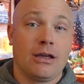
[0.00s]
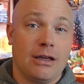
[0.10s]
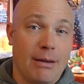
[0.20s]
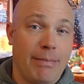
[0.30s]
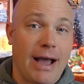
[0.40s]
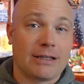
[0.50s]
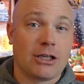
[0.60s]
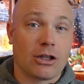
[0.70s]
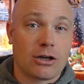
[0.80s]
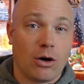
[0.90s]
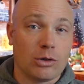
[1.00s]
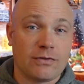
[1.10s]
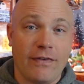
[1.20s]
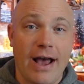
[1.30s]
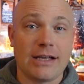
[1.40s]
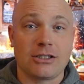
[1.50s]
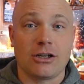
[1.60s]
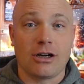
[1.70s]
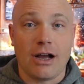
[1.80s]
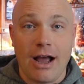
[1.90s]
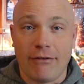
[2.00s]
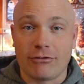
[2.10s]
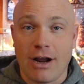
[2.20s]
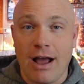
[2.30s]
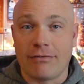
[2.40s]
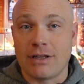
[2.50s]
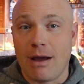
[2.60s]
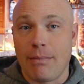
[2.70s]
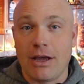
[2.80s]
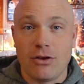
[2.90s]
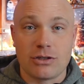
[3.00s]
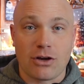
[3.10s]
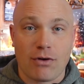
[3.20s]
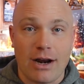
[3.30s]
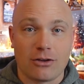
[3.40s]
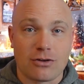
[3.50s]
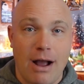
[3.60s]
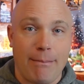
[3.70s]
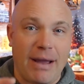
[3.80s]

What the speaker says: Get back to the Colts faster after halftime by using Reynolds Wrap.